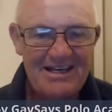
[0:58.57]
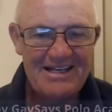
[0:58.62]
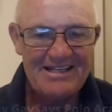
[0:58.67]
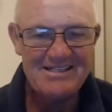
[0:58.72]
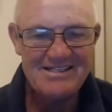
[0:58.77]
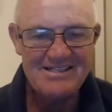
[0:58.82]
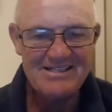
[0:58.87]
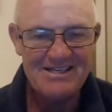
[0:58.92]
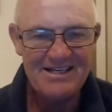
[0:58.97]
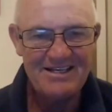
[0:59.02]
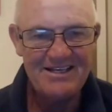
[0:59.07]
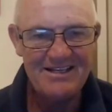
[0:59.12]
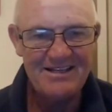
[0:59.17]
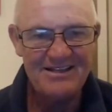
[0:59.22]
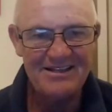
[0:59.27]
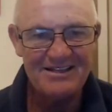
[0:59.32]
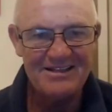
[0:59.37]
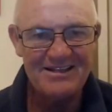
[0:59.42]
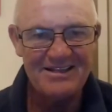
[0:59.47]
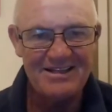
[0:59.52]
let's
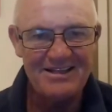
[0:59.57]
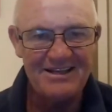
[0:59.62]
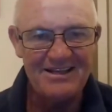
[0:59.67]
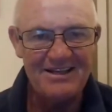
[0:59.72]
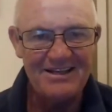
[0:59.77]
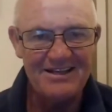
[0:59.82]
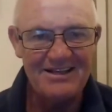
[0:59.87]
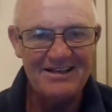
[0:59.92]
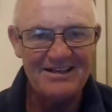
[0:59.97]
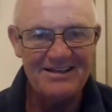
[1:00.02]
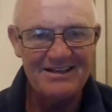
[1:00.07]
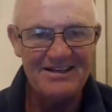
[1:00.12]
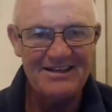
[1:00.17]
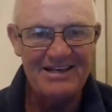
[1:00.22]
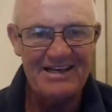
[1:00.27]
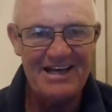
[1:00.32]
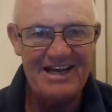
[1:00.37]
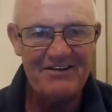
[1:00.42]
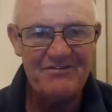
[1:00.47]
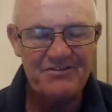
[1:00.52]
say that the
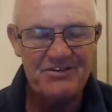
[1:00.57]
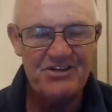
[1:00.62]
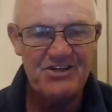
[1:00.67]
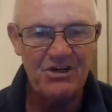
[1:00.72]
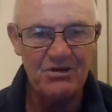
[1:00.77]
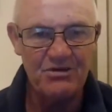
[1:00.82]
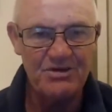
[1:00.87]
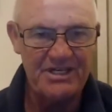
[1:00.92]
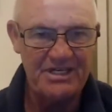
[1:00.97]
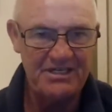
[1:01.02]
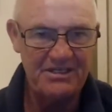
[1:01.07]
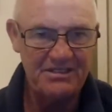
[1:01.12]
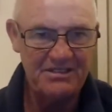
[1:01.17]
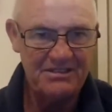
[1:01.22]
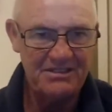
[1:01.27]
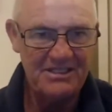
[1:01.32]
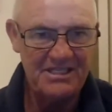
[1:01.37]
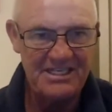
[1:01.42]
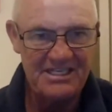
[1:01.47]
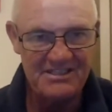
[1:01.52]
left shoulder
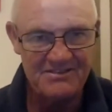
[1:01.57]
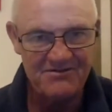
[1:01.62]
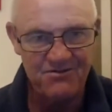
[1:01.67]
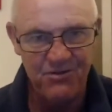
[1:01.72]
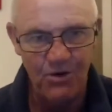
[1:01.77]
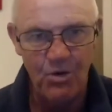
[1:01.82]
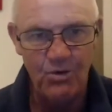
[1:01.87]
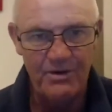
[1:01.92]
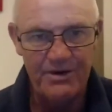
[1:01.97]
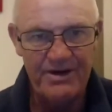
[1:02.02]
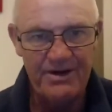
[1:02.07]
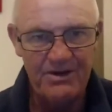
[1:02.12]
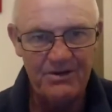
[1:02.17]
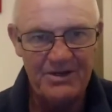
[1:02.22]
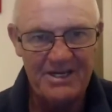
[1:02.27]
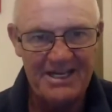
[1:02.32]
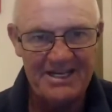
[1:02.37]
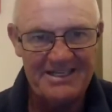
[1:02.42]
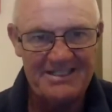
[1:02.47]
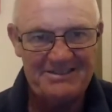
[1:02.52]
is forward,
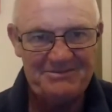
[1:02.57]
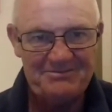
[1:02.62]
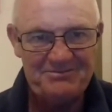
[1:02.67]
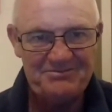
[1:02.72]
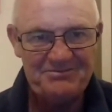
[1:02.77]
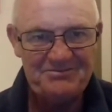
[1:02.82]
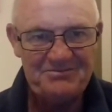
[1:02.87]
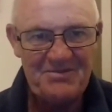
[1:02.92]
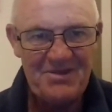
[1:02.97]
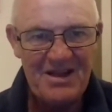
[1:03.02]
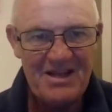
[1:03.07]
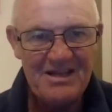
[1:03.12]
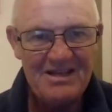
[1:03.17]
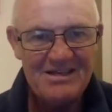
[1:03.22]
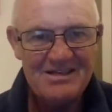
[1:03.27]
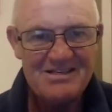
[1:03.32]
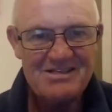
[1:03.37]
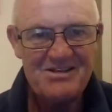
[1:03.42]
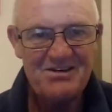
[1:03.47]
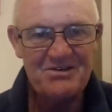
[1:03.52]
okay?
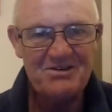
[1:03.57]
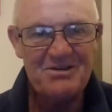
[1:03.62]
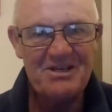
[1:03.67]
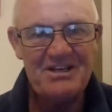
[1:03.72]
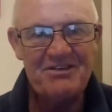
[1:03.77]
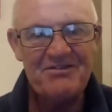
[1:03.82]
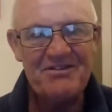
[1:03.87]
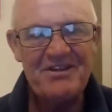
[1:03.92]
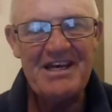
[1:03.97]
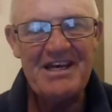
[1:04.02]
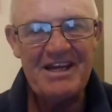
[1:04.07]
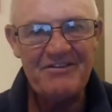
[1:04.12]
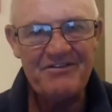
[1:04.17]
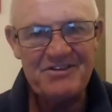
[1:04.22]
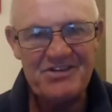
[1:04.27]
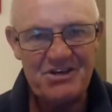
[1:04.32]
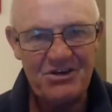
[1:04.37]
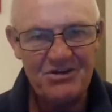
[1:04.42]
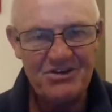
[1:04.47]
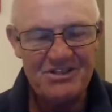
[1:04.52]
So the
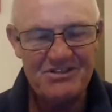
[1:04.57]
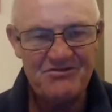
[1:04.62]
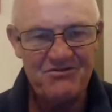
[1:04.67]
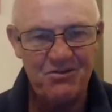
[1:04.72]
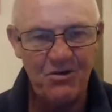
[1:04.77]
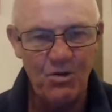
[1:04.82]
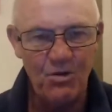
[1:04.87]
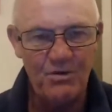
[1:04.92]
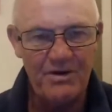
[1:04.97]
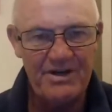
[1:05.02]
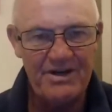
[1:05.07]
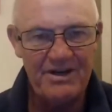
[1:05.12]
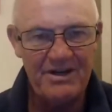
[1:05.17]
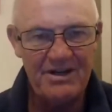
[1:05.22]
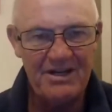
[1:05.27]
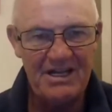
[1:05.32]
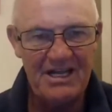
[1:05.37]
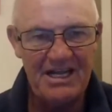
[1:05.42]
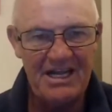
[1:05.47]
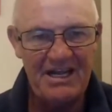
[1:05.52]
left shoulder is forward
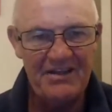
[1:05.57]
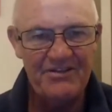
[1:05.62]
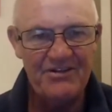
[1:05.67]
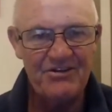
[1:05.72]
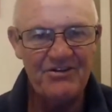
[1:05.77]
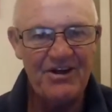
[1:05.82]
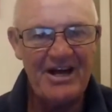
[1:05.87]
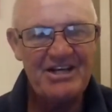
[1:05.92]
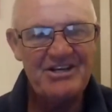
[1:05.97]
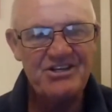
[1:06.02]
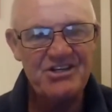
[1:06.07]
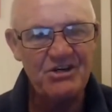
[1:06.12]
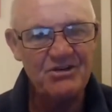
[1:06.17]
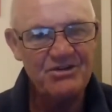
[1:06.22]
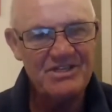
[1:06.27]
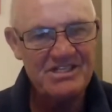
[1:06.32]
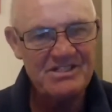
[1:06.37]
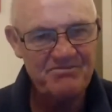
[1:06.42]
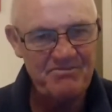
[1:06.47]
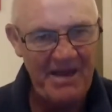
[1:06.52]
and the right
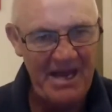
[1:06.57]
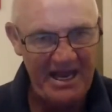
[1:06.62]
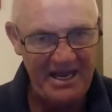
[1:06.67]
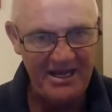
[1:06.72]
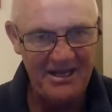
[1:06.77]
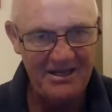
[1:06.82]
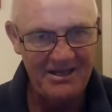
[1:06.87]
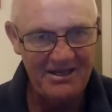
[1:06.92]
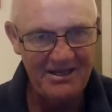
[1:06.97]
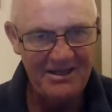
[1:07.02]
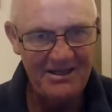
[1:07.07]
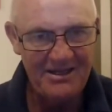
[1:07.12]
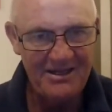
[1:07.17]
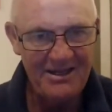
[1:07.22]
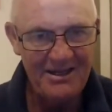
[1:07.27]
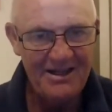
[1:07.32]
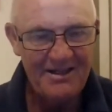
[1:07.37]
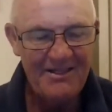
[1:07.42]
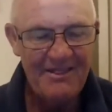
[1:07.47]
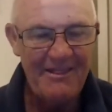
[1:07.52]
shoulder is back,
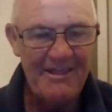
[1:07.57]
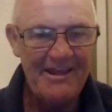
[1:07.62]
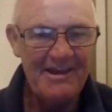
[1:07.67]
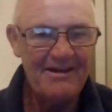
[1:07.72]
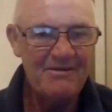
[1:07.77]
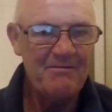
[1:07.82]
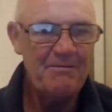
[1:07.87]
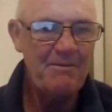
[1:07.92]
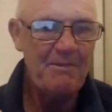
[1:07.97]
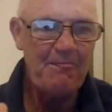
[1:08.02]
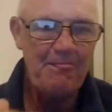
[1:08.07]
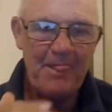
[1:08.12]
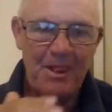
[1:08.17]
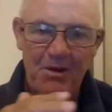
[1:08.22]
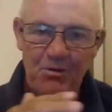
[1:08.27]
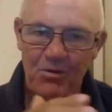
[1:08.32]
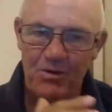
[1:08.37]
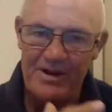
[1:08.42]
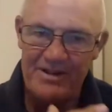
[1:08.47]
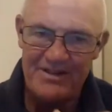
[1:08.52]
then
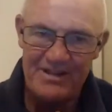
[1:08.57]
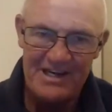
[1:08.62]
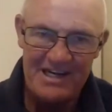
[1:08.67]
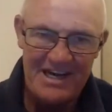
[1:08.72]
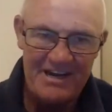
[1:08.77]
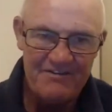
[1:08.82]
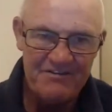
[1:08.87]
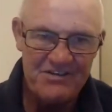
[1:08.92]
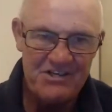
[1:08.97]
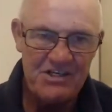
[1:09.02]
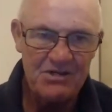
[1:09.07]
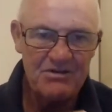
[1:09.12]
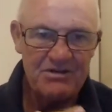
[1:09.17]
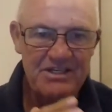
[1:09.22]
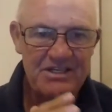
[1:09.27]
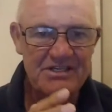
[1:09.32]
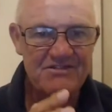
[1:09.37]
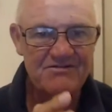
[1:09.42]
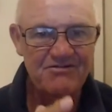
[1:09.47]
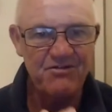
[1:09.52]
where the left
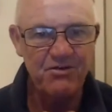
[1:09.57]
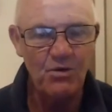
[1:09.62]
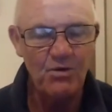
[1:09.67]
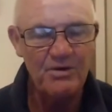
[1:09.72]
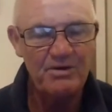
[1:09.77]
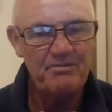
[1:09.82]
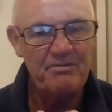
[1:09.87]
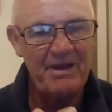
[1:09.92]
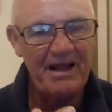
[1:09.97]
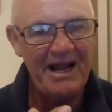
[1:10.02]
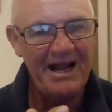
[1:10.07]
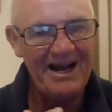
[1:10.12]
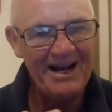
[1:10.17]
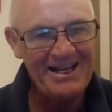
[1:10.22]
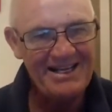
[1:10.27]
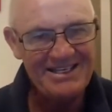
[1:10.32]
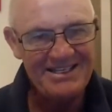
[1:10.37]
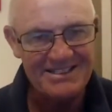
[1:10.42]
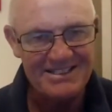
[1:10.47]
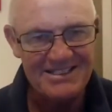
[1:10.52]
shoulder is forward
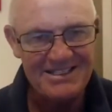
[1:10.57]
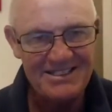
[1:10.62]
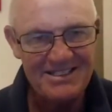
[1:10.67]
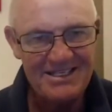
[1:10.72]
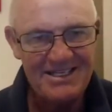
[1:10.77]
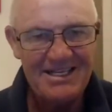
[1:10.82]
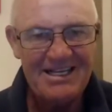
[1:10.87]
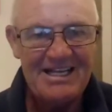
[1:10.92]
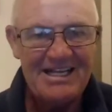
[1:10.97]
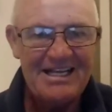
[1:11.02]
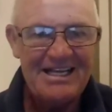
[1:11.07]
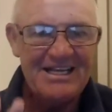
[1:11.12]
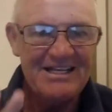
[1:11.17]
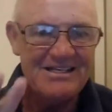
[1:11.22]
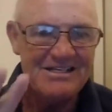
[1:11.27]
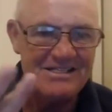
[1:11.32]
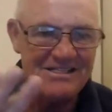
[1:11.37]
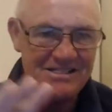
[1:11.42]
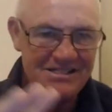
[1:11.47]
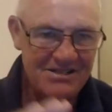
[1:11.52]
behind it
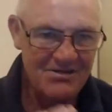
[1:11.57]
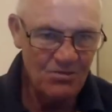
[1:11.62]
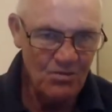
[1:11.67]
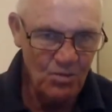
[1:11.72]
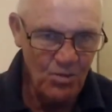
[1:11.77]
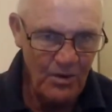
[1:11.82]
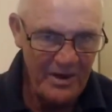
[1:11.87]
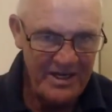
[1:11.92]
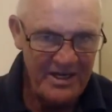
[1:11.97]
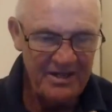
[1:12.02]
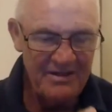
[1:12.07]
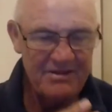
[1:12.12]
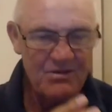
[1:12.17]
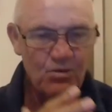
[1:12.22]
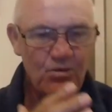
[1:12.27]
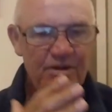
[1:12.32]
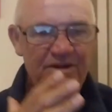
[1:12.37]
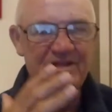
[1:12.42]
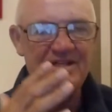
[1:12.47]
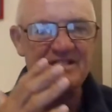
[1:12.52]
is where
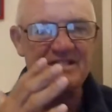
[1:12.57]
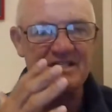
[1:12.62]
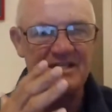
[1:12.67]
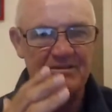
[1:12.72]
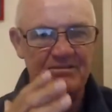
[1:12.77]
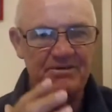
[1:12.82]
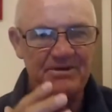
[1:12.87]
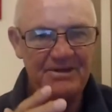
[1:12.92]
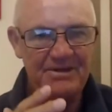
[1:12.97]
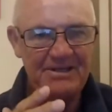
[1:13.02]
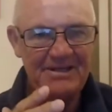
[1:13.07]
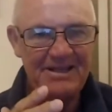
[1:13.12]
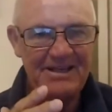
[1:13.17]
the withers dip.